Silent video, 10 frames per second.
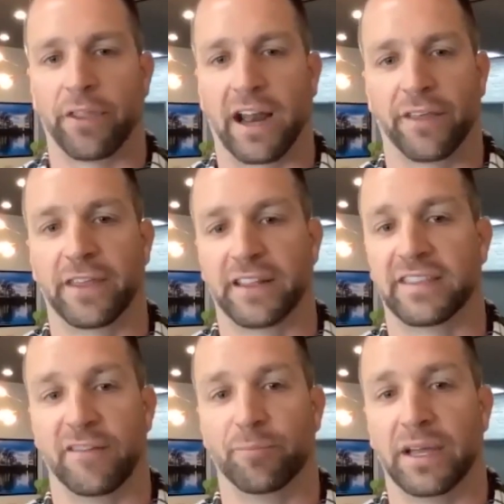than I think
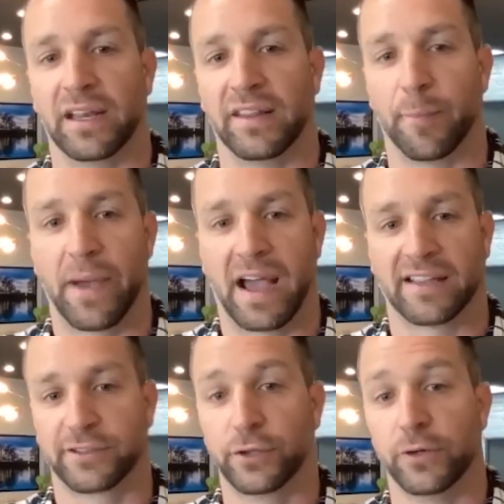they've been in the
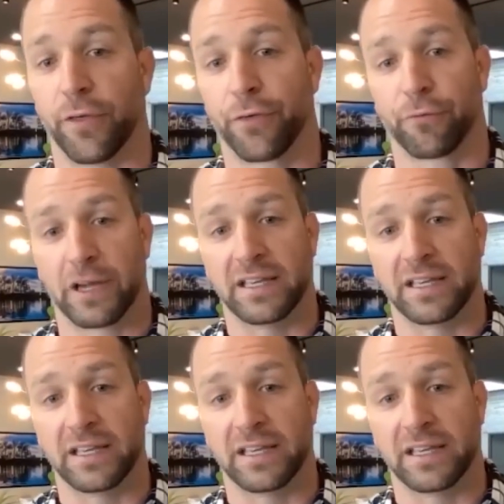past 2 to 3